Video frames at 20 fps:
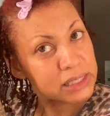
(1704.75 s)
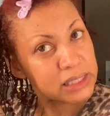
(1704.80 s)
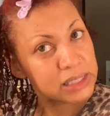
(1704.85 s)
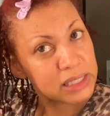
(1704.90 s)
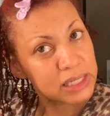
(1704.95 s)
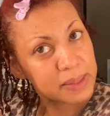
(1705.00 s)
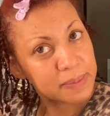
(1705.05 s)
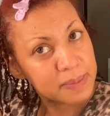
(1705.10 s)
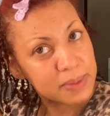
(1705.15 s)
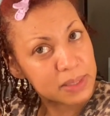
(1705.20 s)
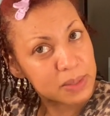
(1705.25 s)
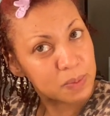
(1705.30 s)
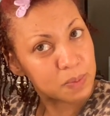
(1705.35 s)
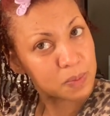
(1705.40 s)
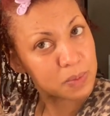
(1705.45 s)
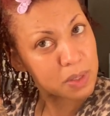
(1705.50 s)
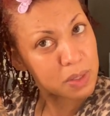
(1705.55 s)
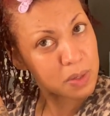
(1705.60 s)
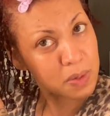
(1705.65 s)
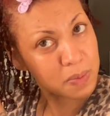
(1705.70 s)

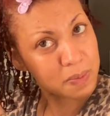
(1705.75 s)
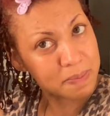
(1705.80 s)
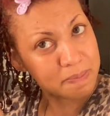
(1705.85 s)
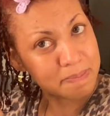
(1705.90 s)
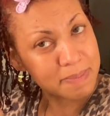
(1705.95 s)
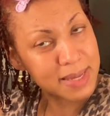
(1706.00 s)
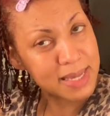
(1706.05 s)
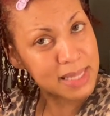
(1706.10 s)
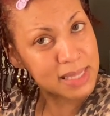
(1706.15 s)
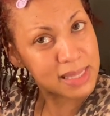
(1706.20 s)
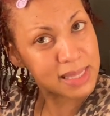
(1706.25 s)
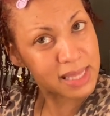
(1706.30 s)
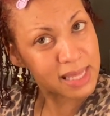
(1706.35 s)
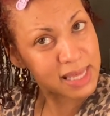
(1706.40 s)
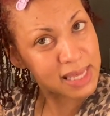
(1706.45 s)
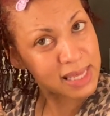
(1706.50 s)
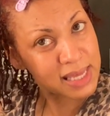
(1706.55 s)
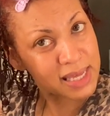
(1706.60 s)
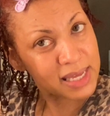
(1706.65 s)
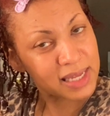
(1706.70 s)
something about my
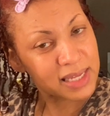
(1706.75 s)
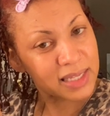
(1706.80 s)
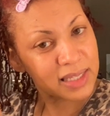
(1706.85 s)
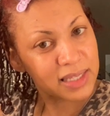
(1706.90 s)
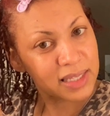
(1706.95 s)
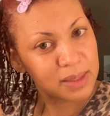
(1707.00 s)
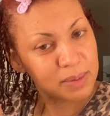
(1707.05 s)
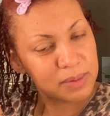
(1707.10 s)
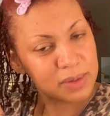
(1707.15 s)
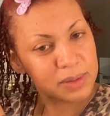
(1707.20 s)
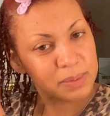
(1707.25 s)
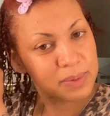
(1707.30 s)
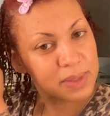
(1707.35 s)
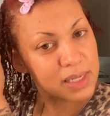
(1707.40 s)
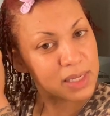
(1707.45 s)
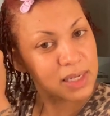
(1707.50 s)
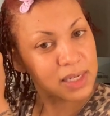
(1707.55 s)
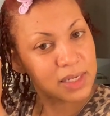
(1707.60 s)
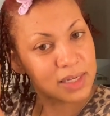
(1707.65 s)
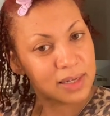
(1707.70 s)
life. That was
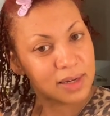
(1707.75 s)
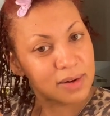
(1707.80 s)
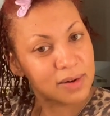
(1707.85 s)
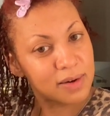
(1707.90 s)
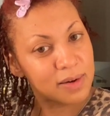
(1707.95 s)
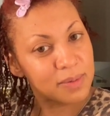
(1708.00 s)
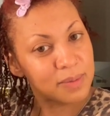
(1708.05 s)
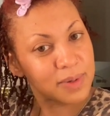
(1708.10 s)
playing in the car